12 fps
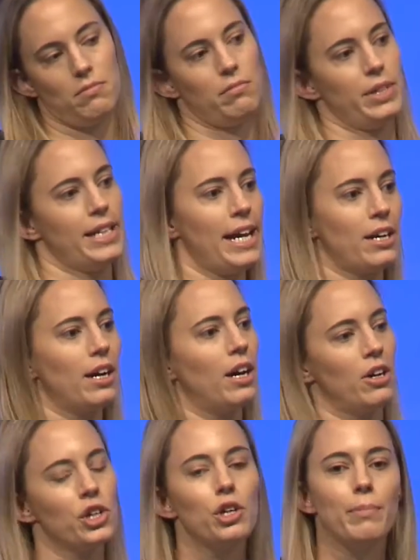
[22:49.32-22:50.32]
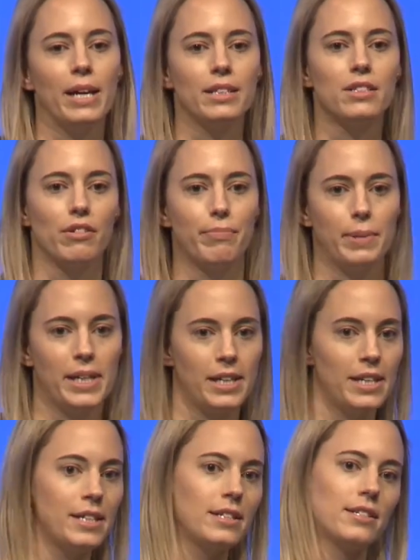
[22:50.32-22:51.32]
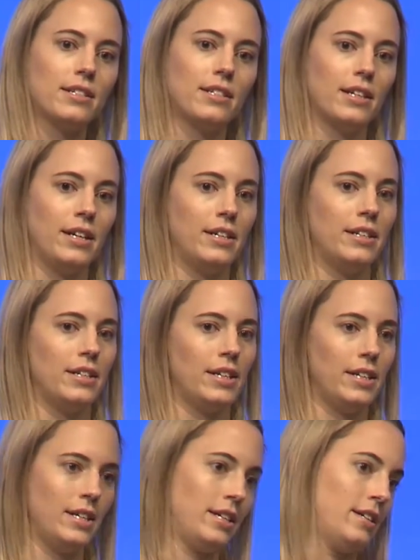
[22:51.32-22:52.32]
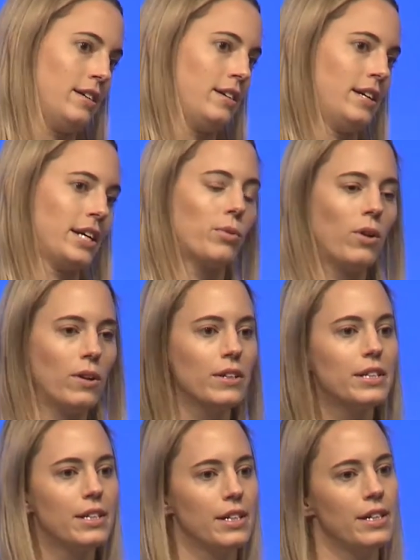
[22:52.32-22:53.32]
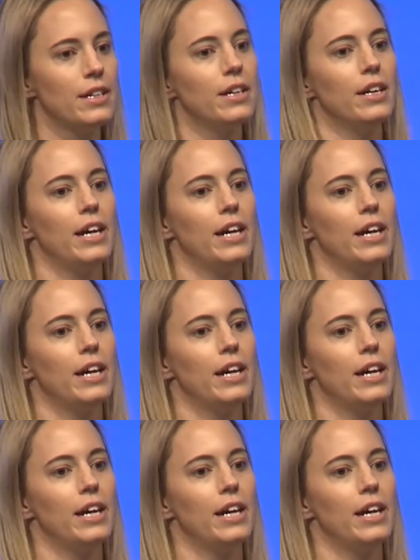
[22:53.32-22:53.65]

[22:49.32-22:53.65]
with arguments of peace and equality,